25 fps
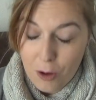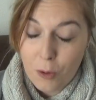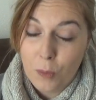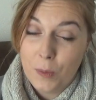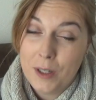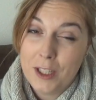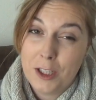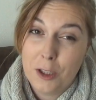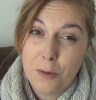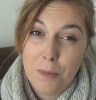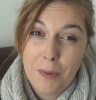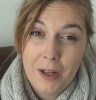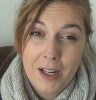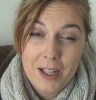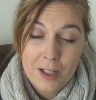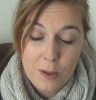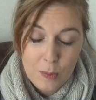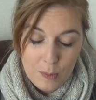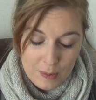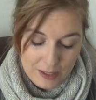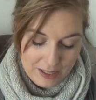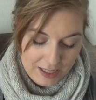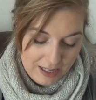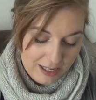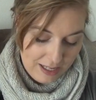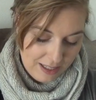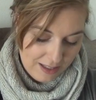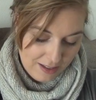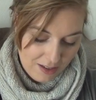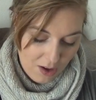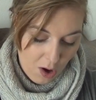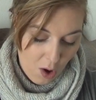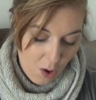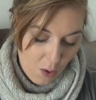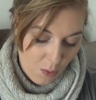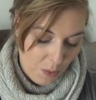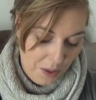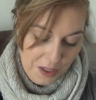Which, by the way, it's
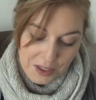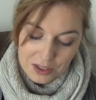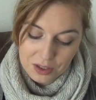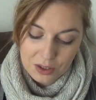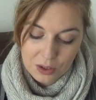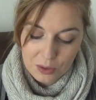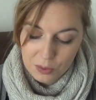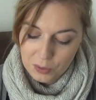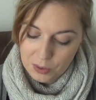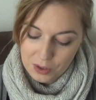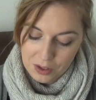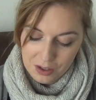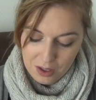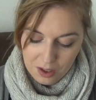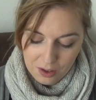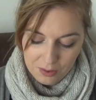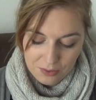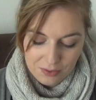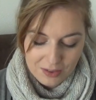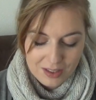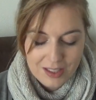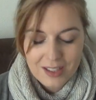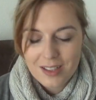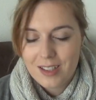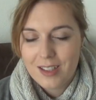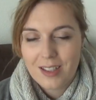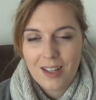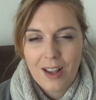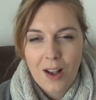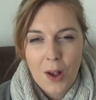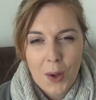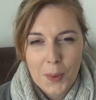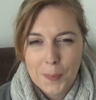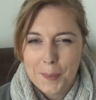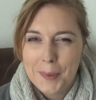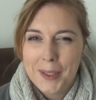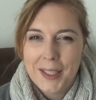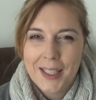always good enough. It's a
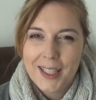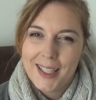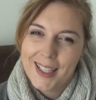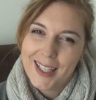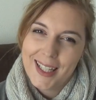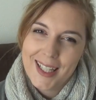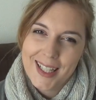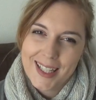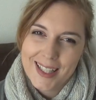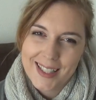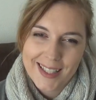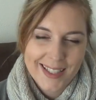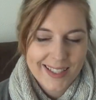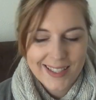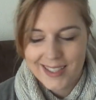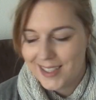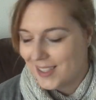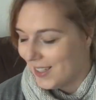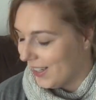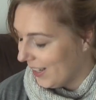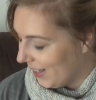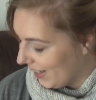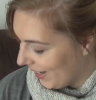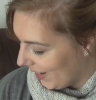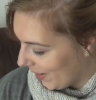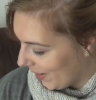hobby. It's